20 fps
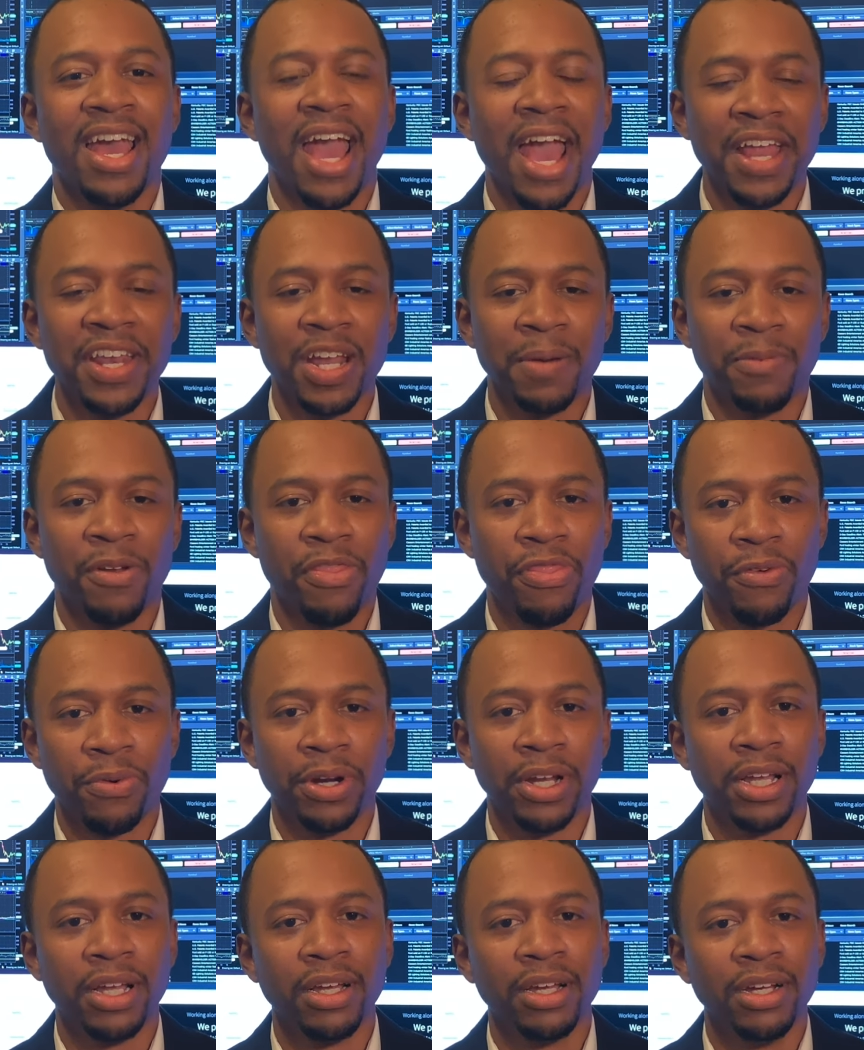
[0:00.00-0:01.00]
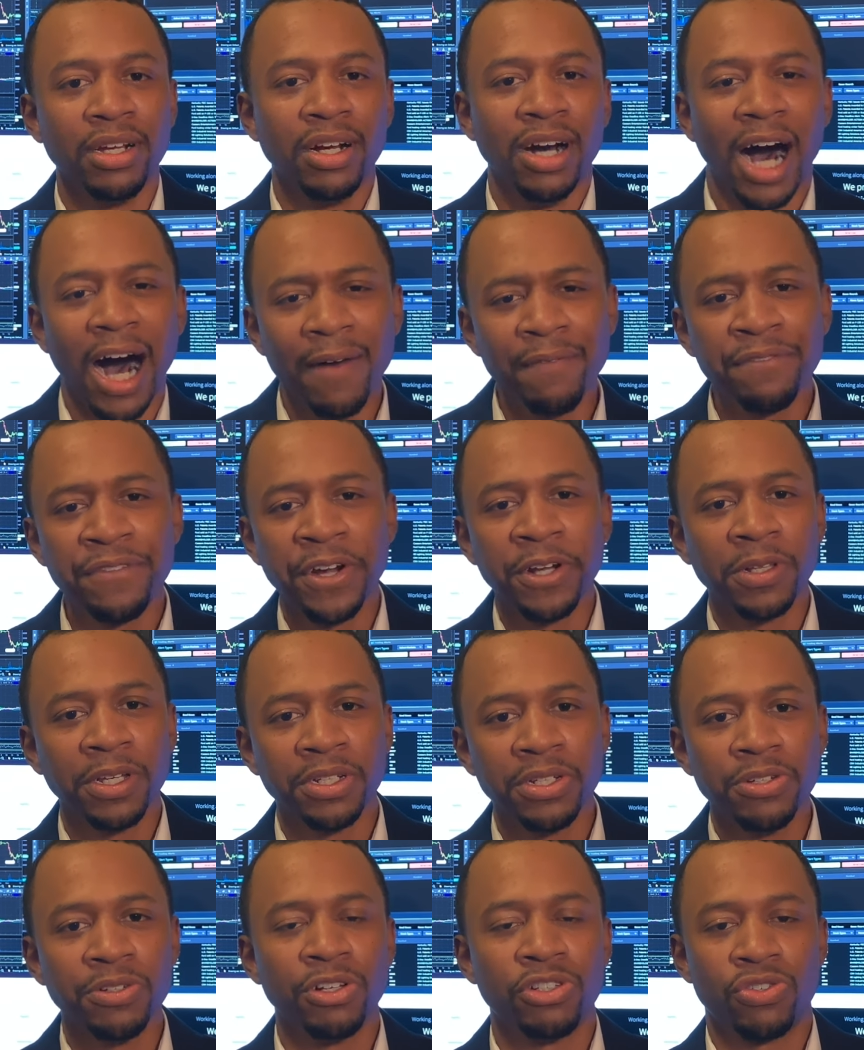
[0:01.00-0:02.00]
And number three, I'm fairly
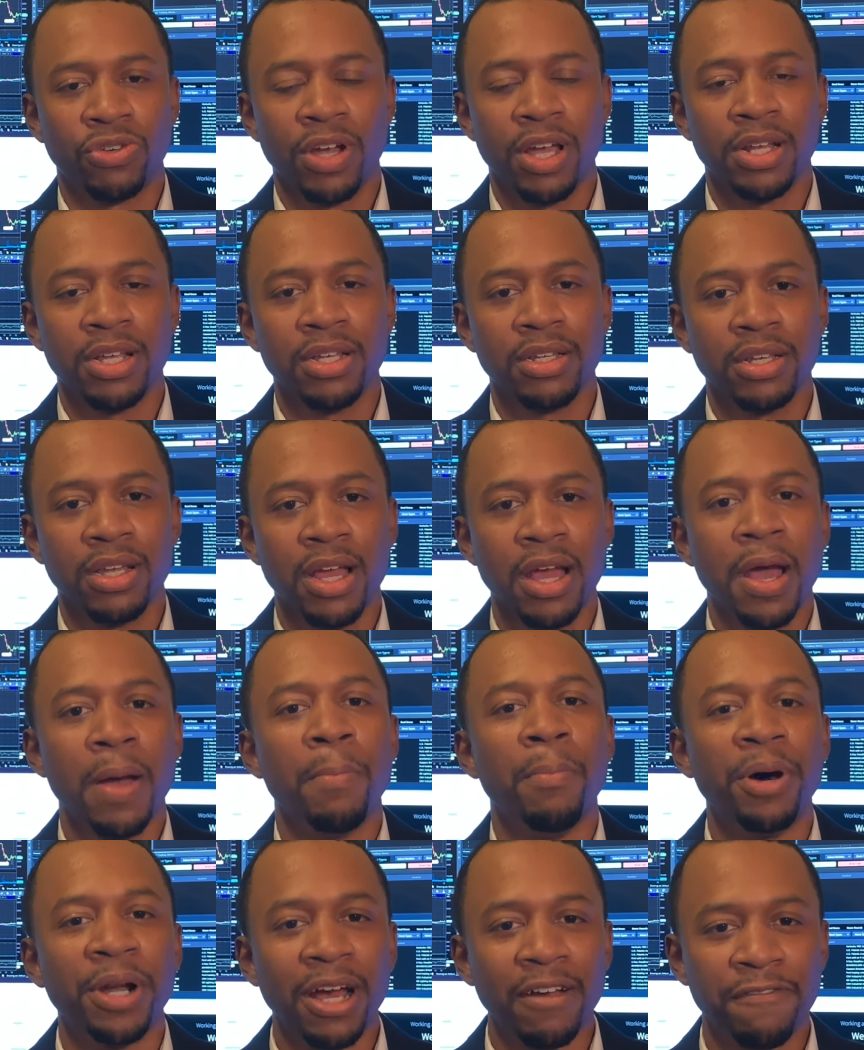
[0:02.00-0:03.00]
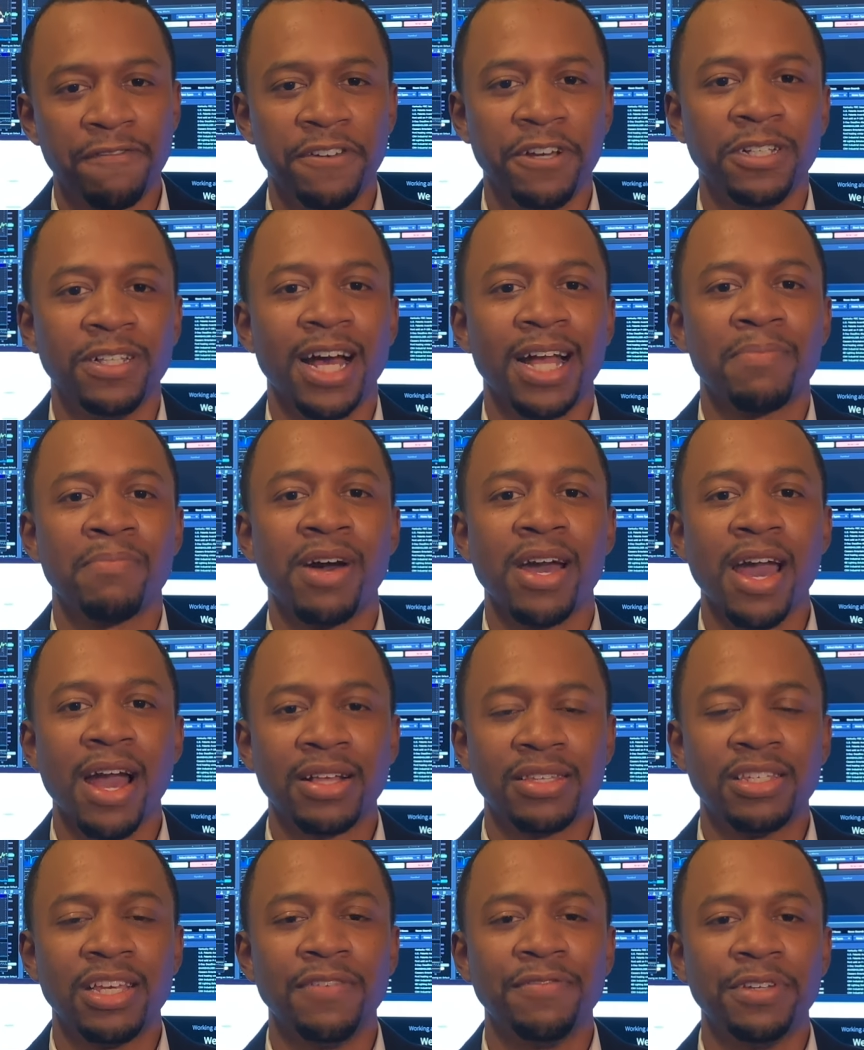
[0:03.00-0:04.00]
new to trading, but I feel like my
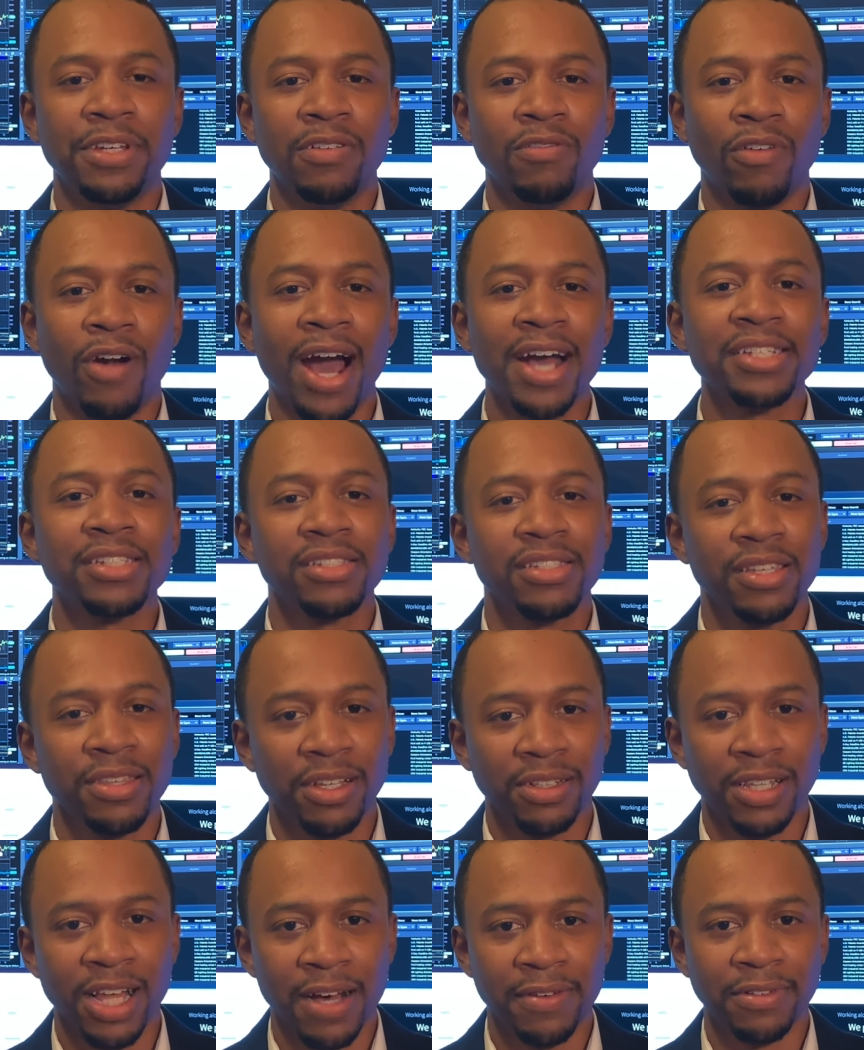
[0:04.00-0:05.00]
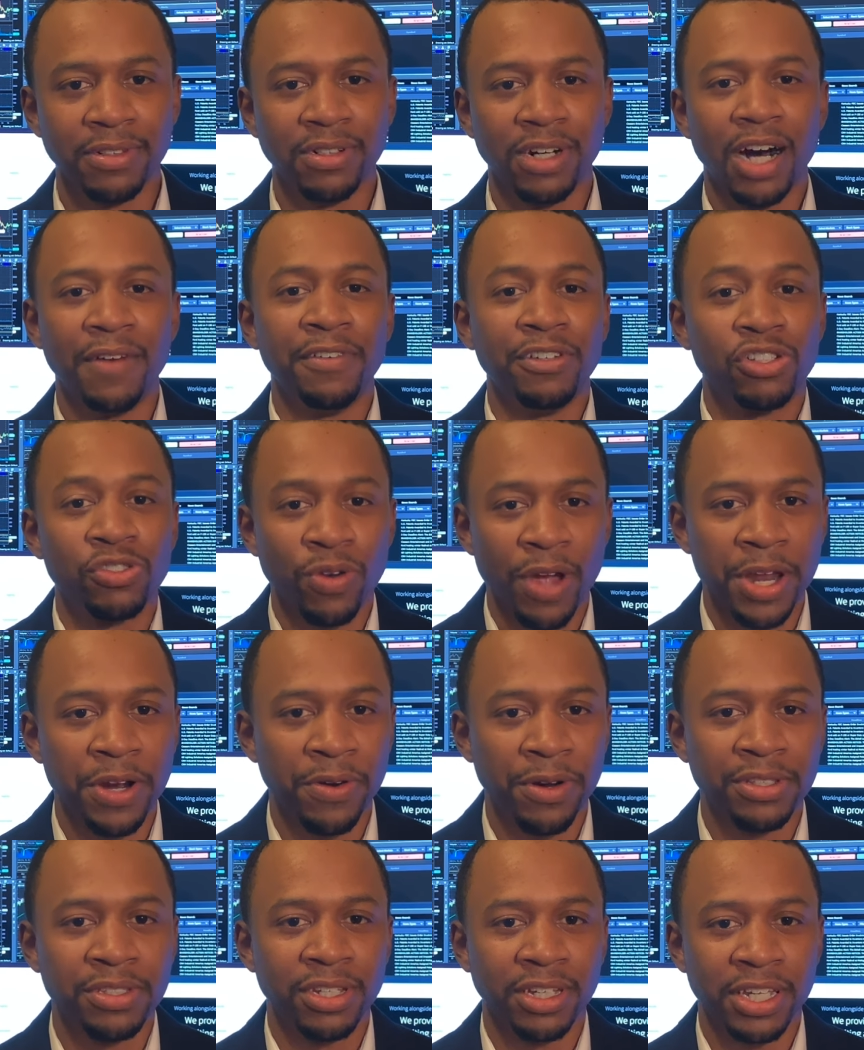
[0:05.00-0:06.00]
activity rises to the level of a
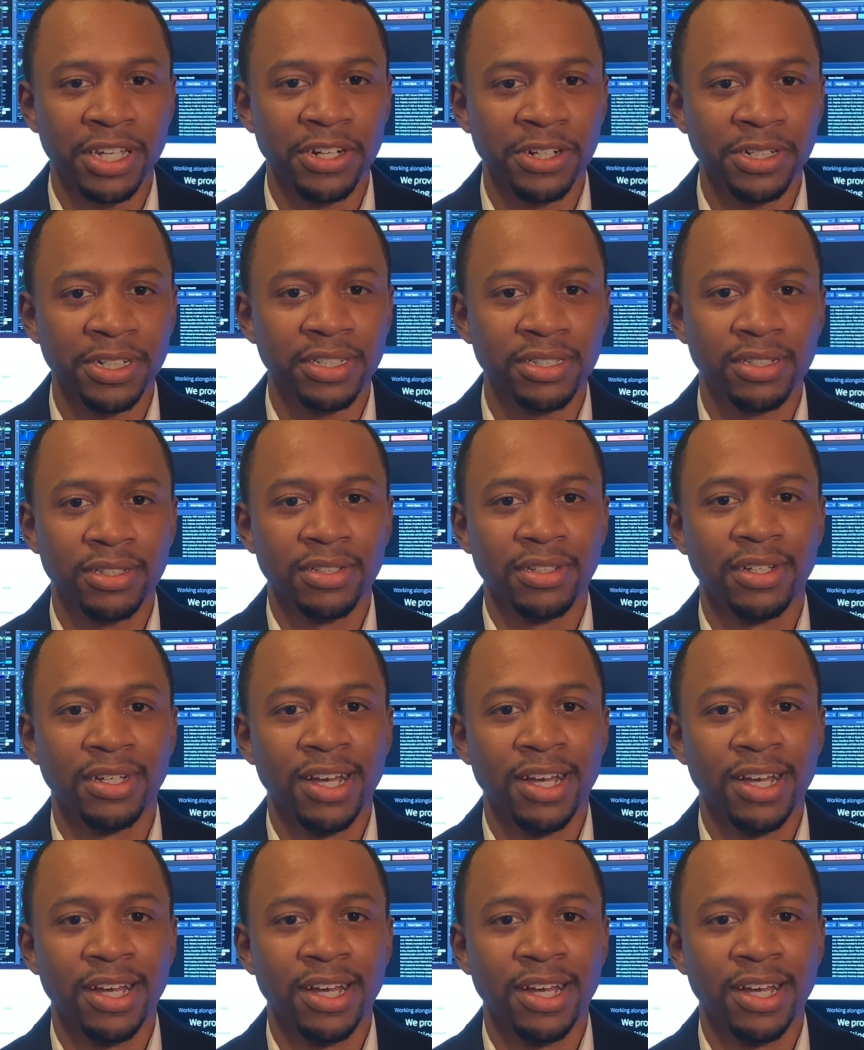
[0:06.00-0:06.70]
trader in securities.